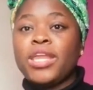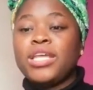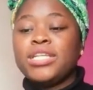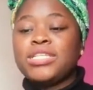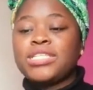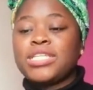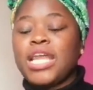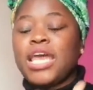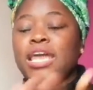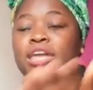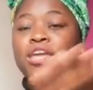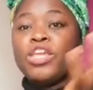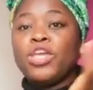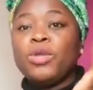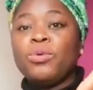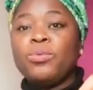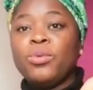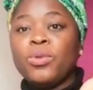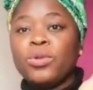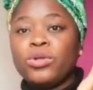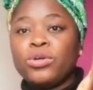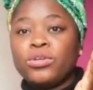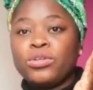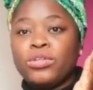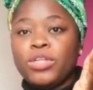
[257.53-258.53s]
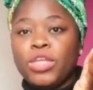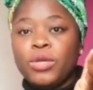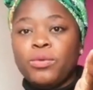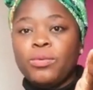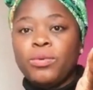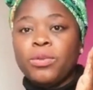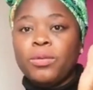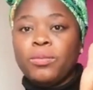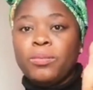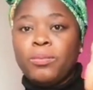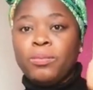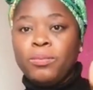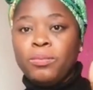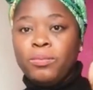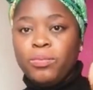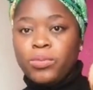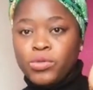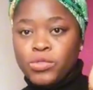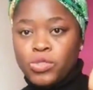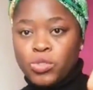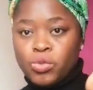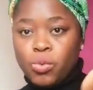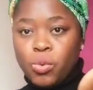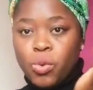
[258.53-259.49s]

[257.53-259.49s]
it's like you will put